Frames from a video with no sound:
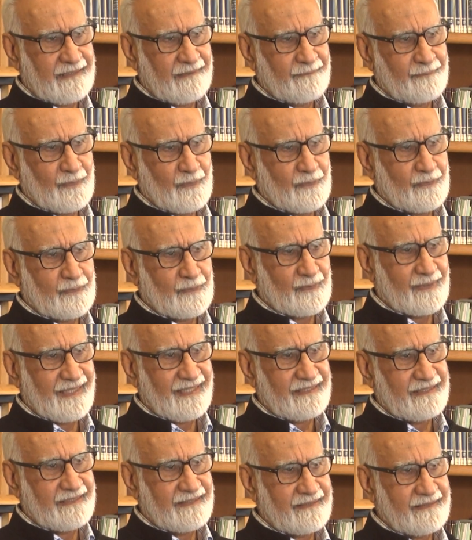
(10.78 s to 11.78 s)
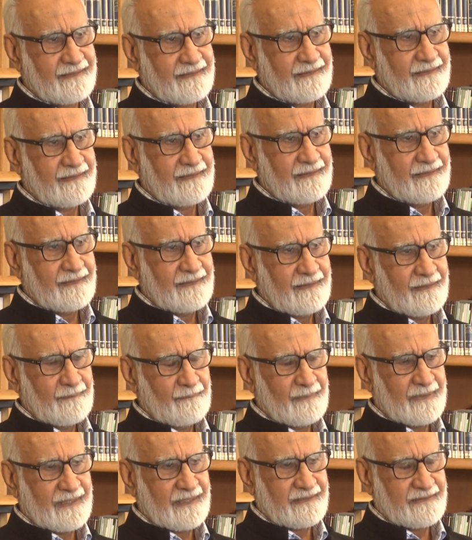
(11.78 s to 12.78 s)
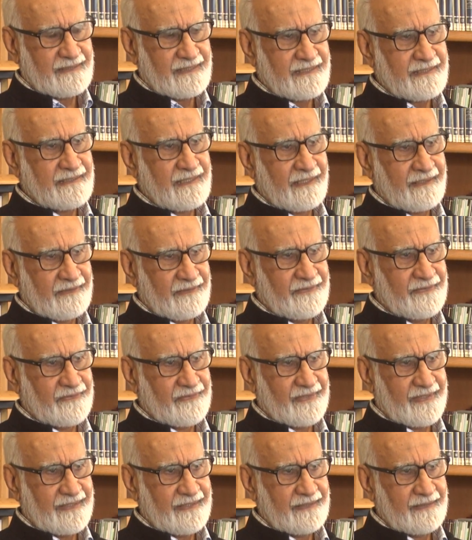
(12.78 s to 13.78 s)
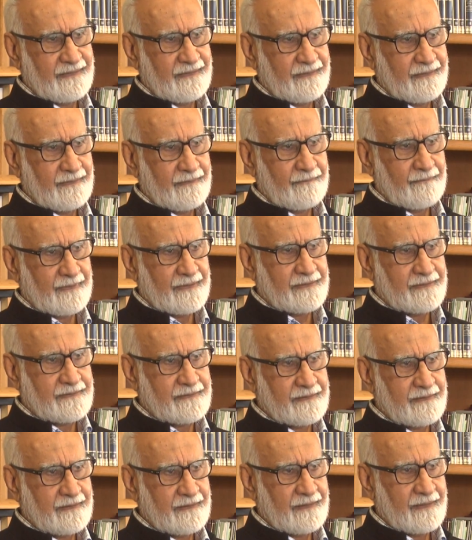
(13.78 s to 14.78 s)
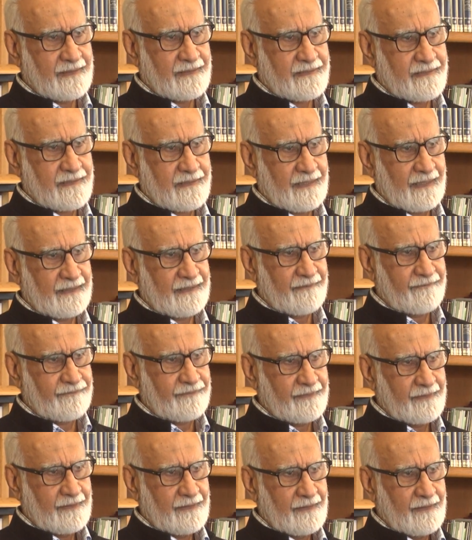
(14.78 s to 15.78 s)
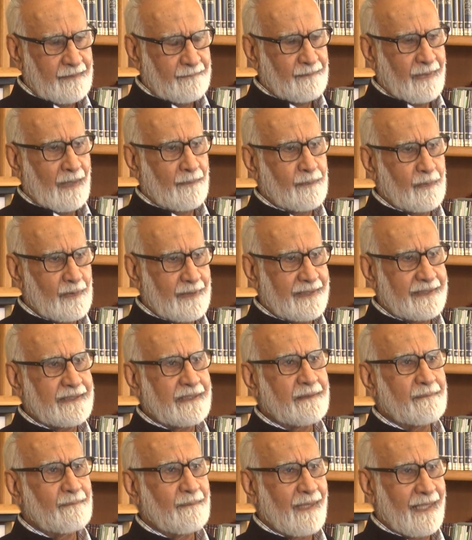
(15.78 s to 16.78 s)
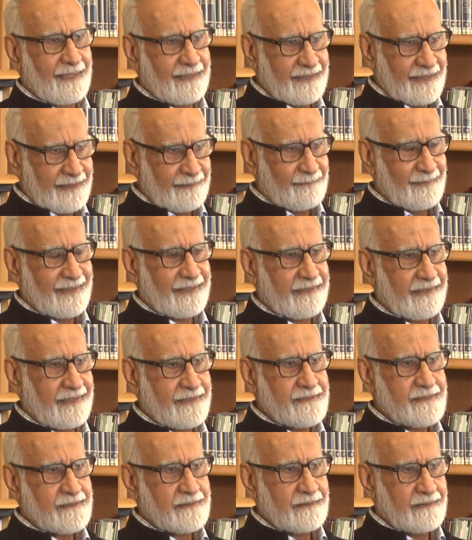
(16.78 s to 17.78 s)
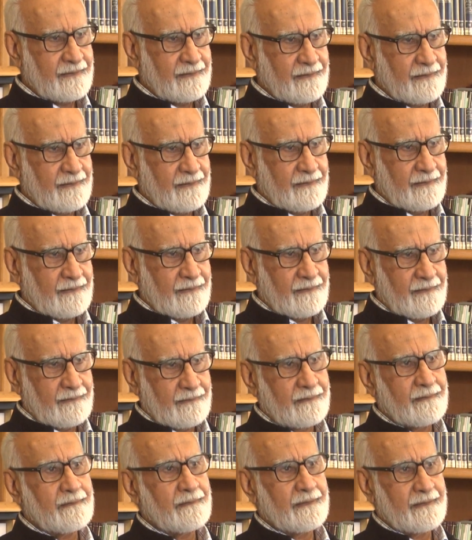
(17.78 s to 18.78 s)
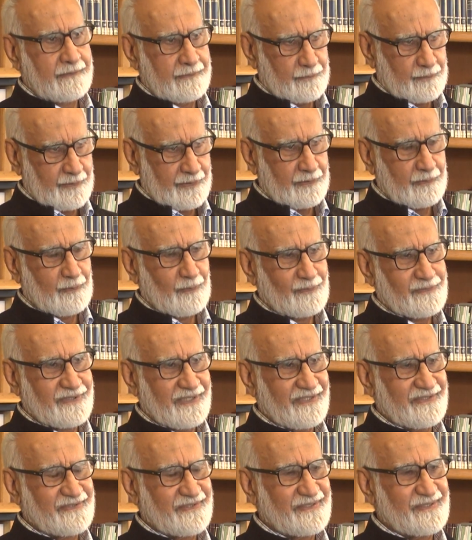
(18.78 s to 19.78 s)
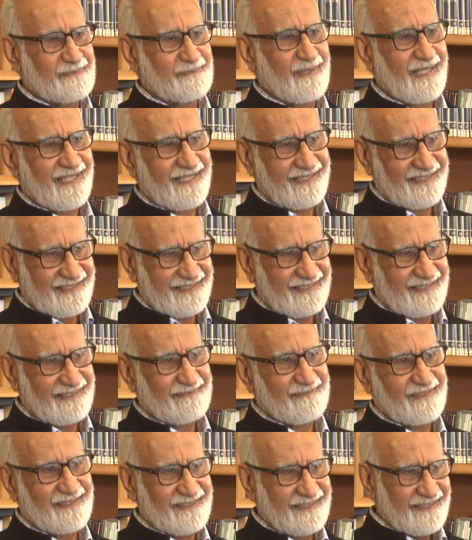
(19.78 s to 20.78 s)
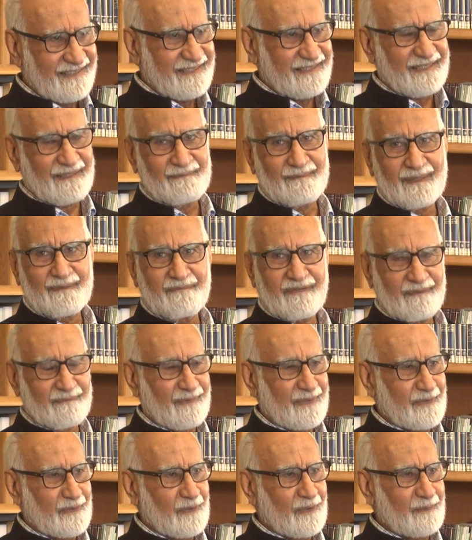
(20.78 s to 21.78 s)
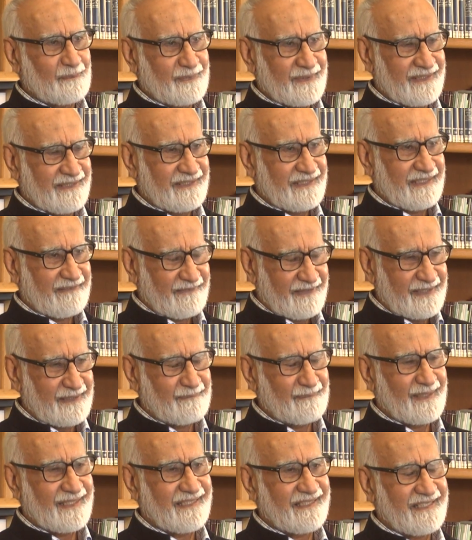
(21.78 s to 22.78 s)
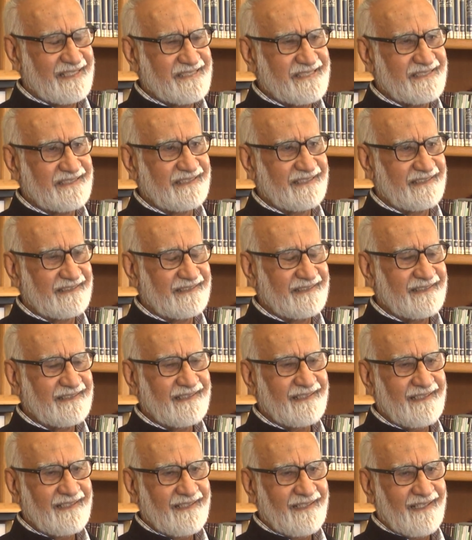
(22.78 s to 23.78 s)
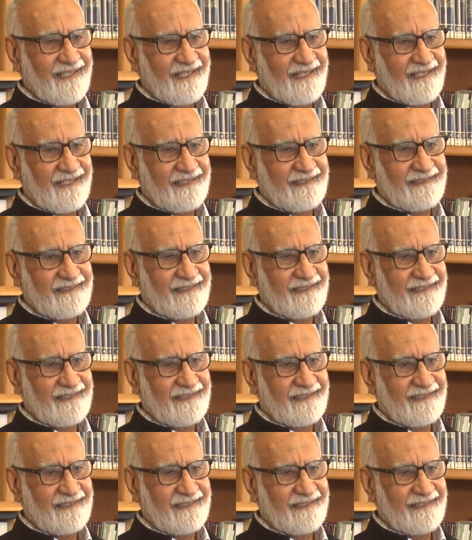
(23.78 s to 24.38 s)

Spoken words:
of put together, because this is a country which is kind of populated by the immigrants. You can go centuries back, and even coming from the European, they were immigrants here. And